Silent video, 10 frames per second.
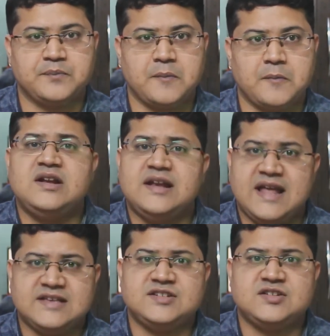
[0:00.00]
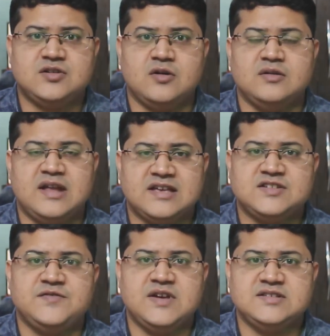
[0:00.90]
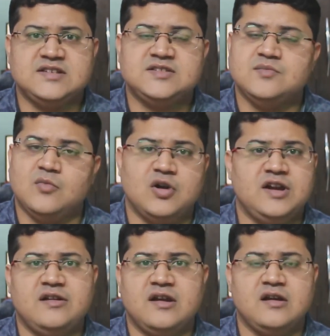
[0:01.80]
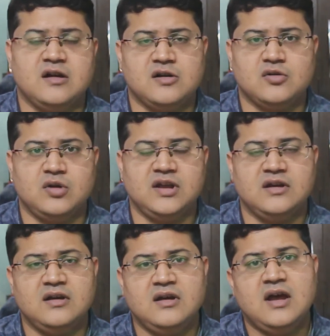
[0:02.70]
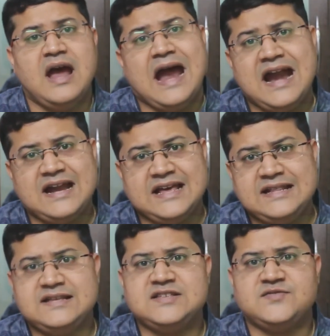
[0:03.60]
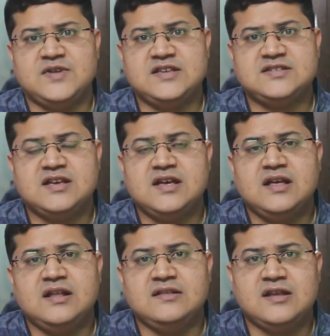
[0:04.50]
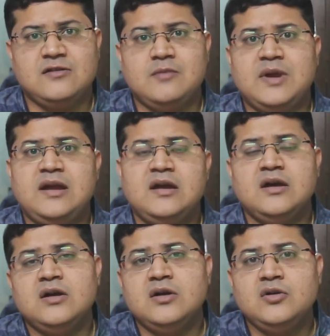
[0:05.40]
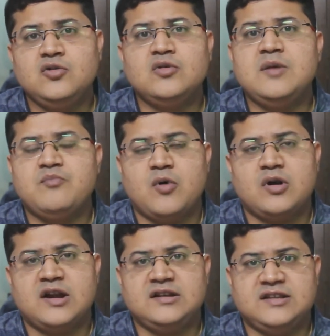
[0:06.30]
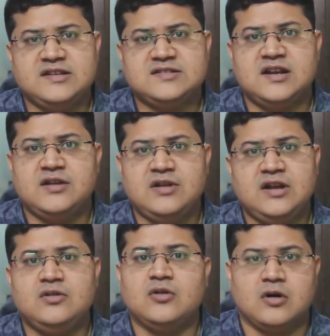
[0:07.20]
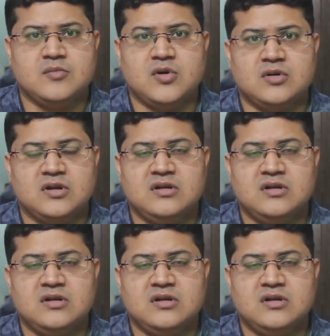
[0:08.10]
The next phase is monitoring and controlling. And in this phase, there will be two important things that you need to talk about: